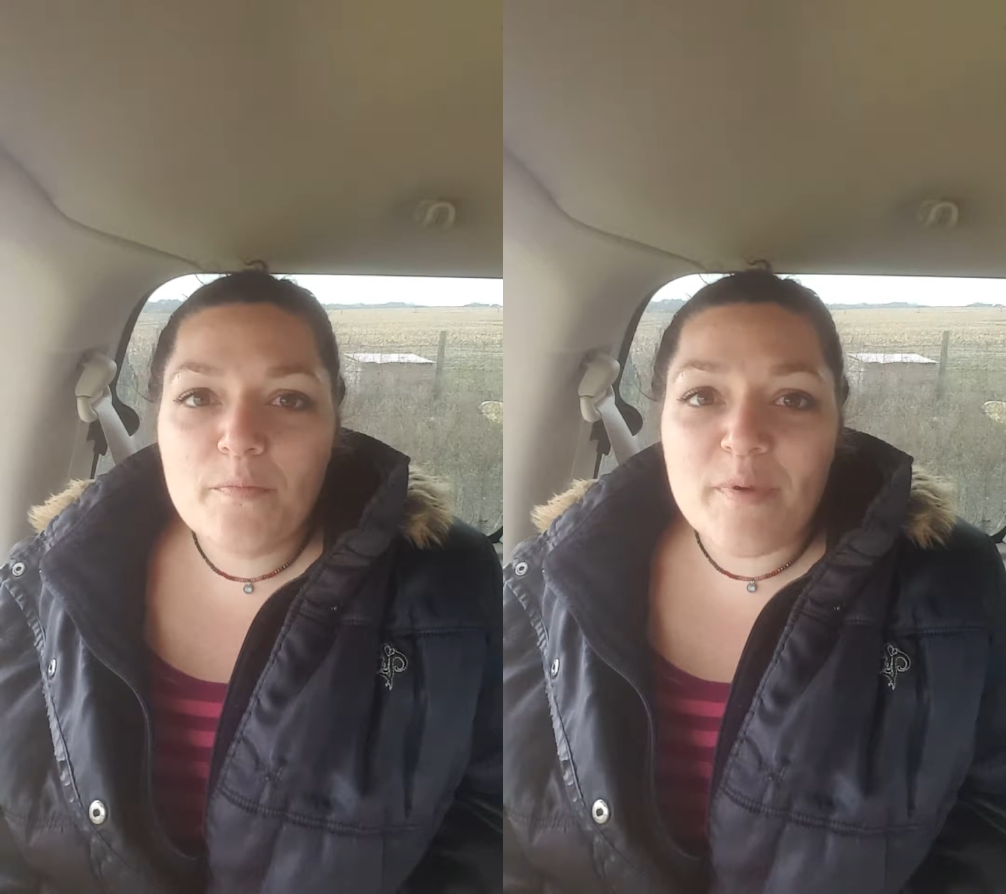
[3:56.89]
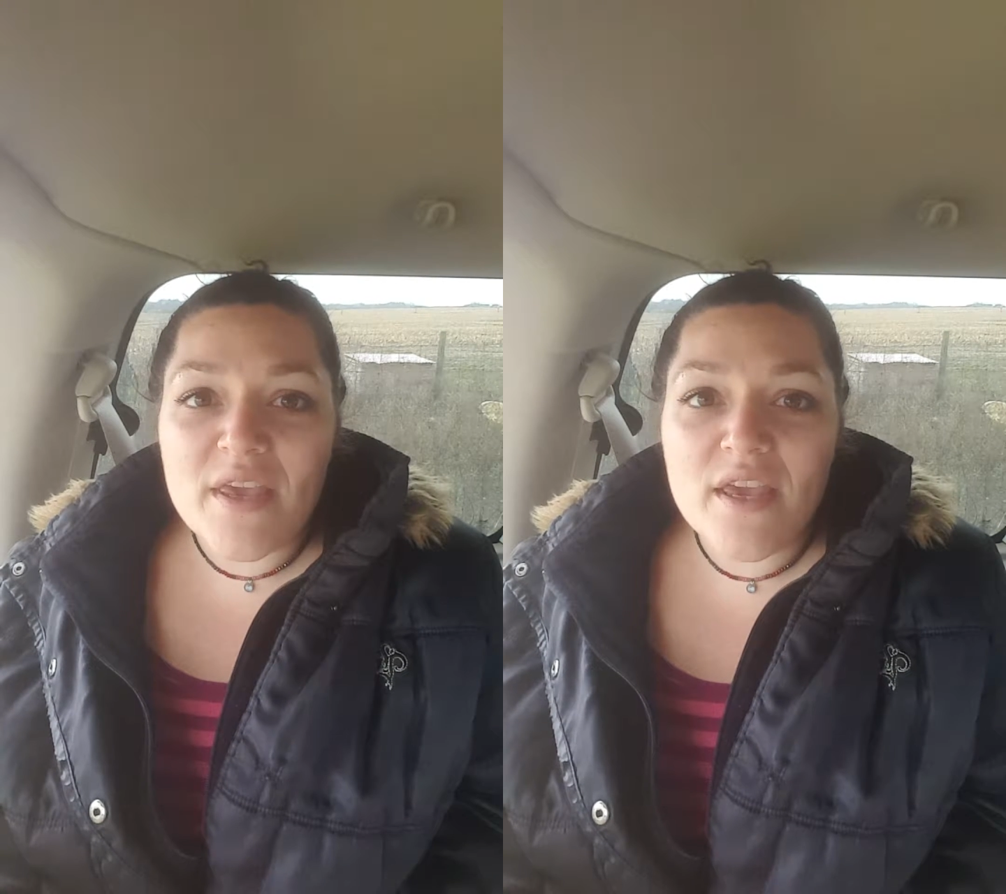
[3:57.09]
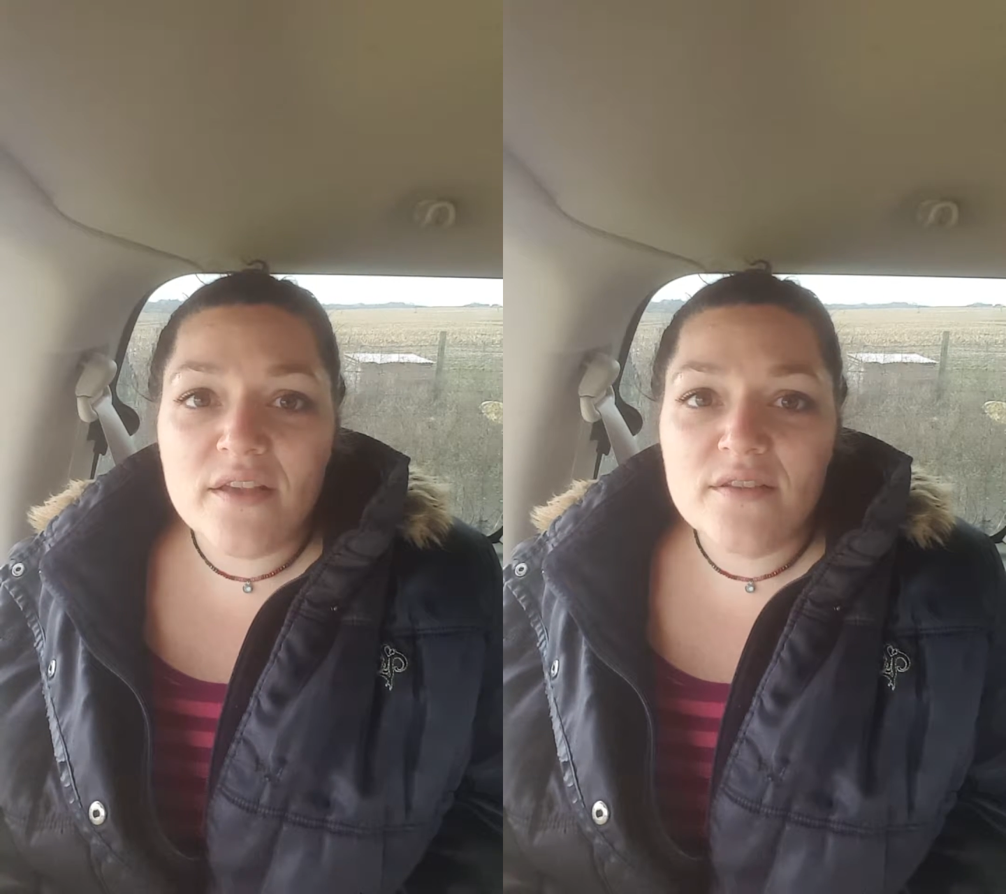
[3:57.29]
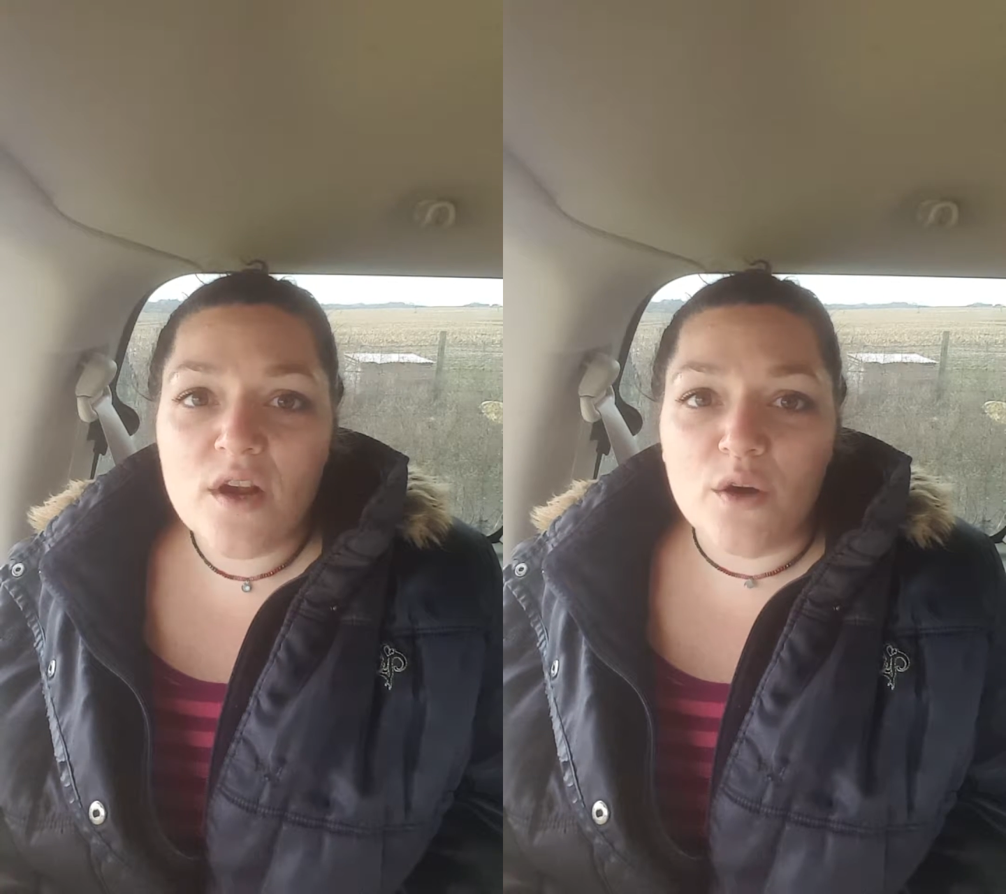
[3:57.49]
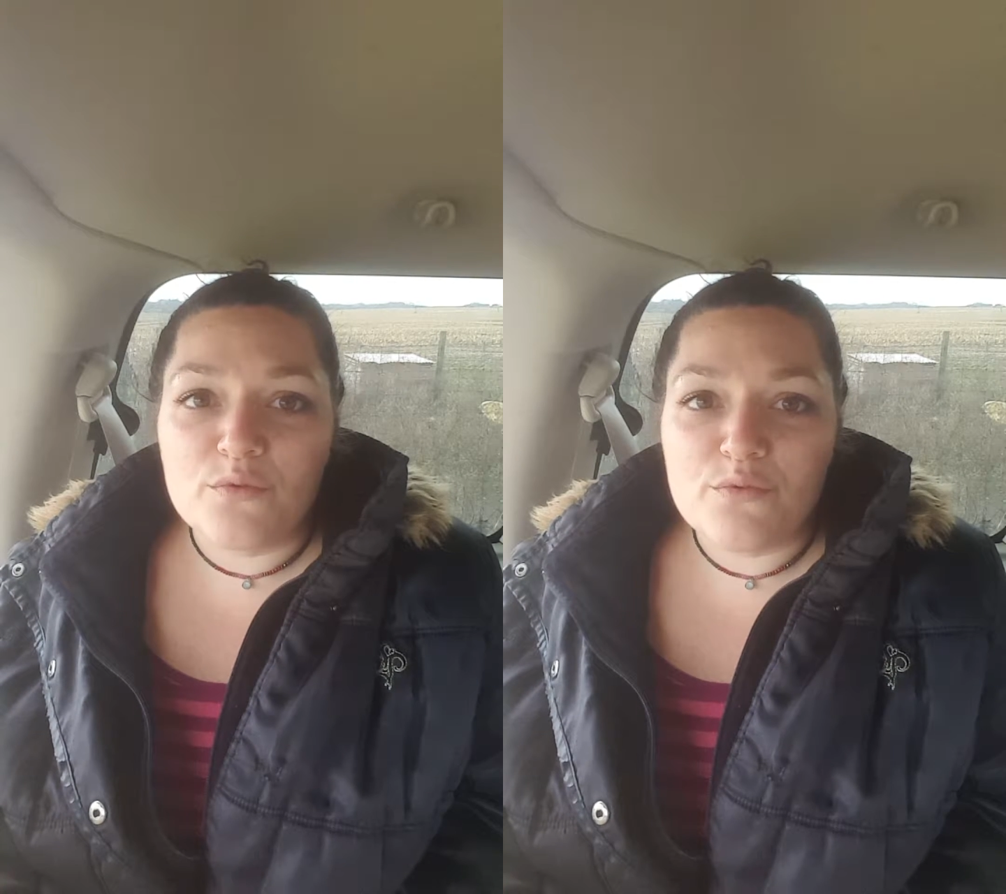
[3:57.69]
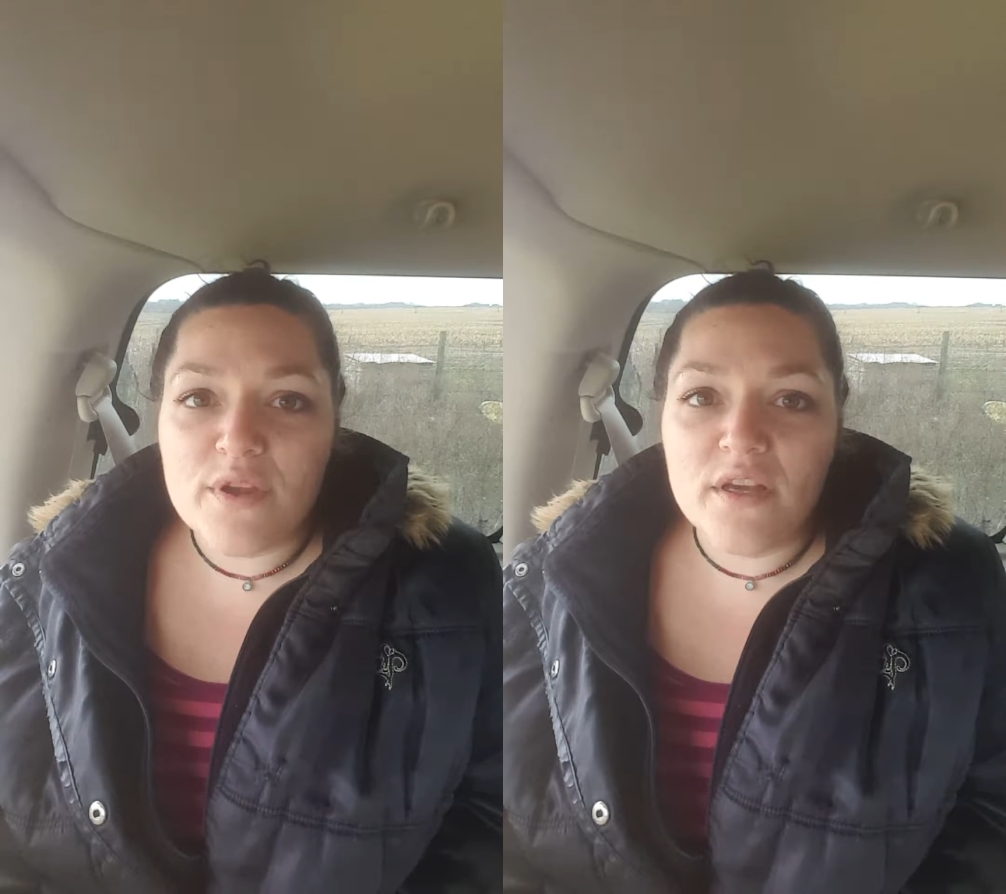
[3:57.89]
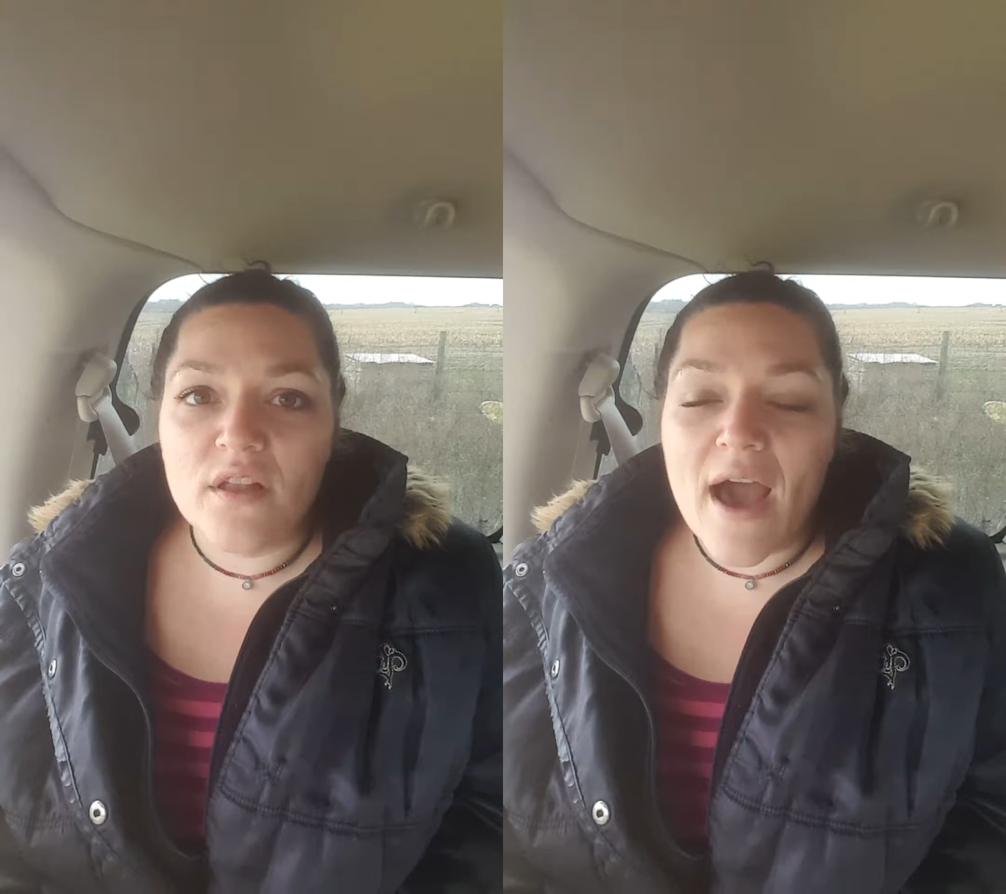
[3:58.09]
beings are real.